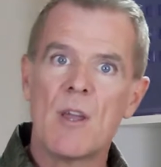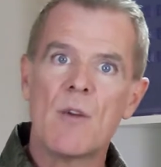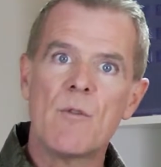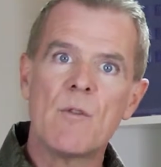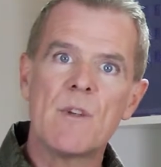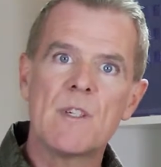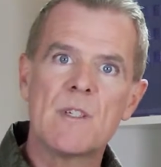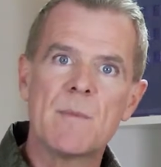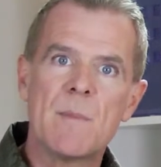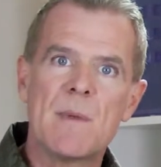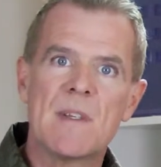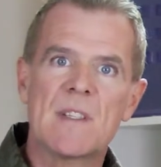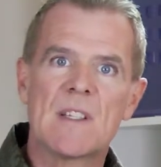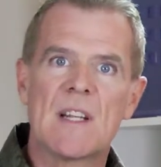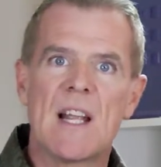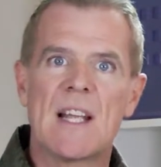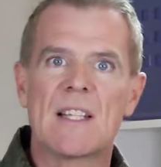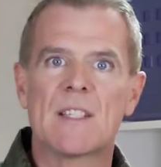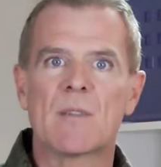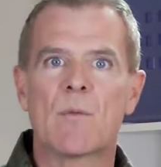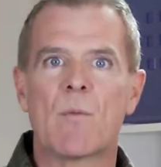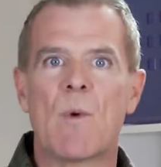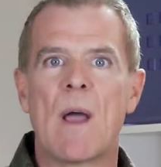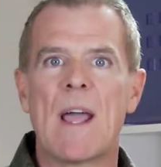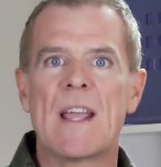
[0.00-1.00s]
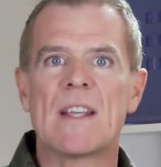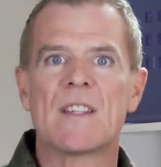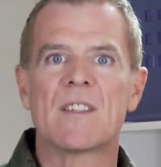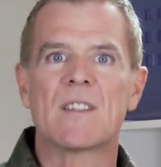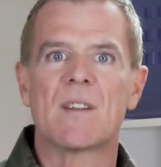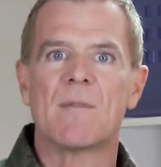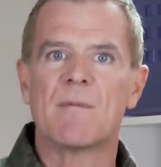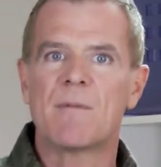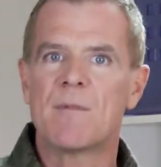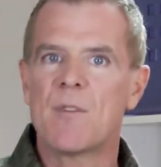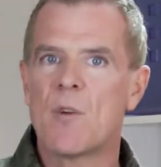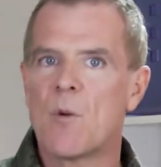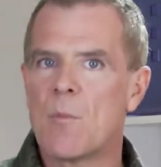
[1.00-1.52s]
which means less waste
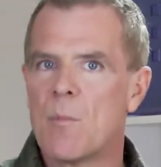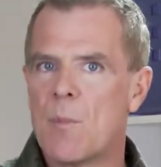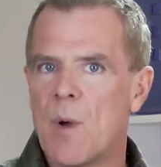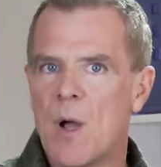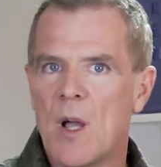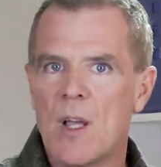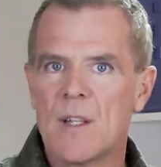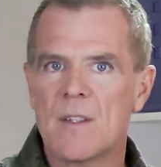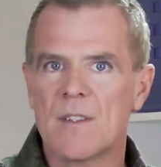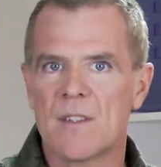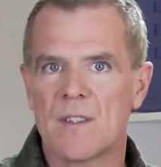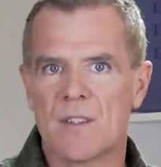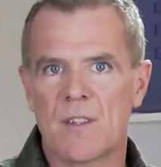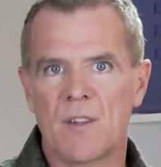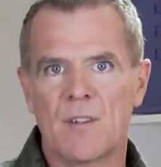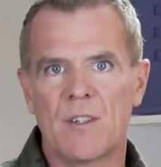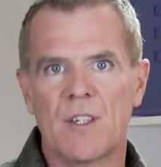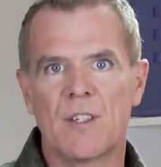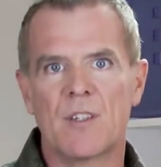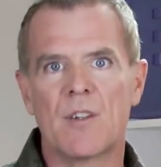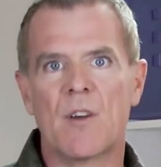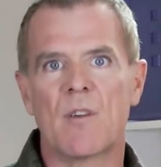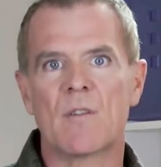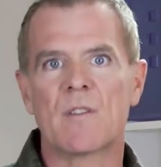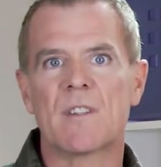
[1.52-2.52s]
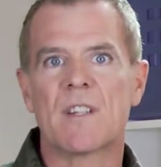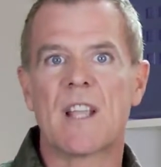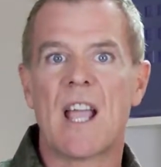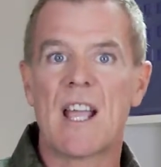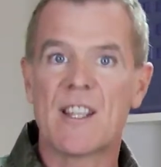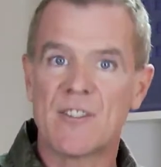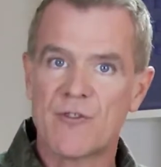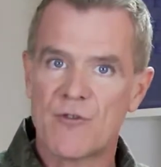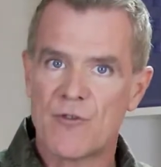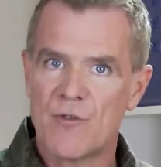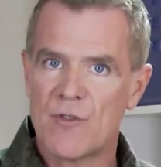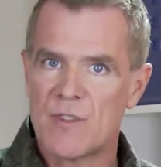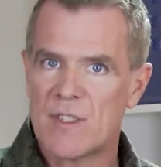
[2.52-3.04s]
and fewer burdens on your dog's
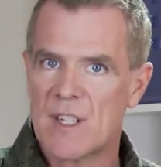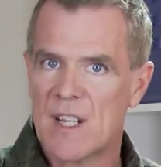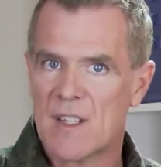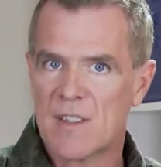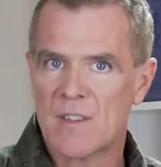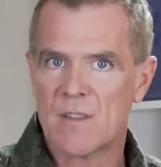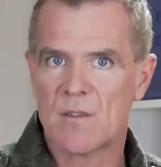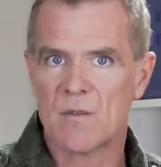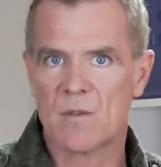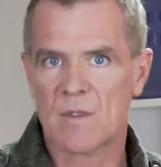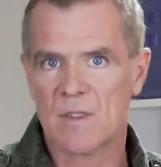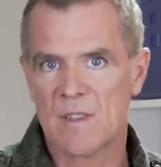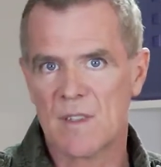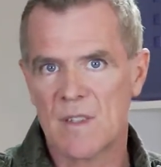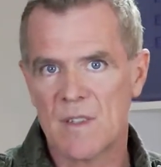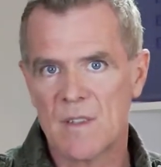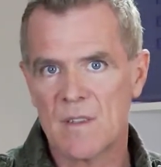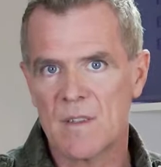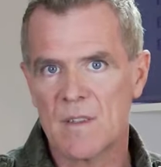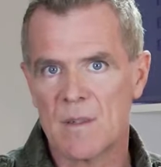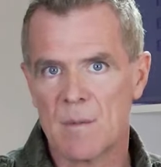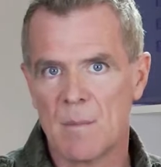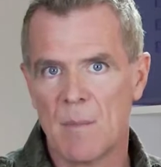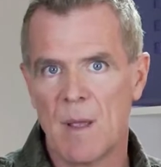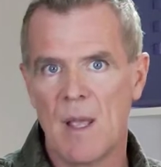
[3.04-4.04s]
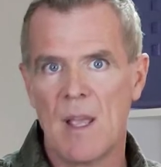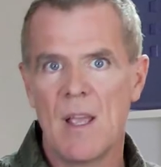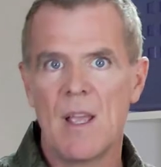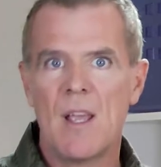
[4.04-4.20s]
gastrointestinal system.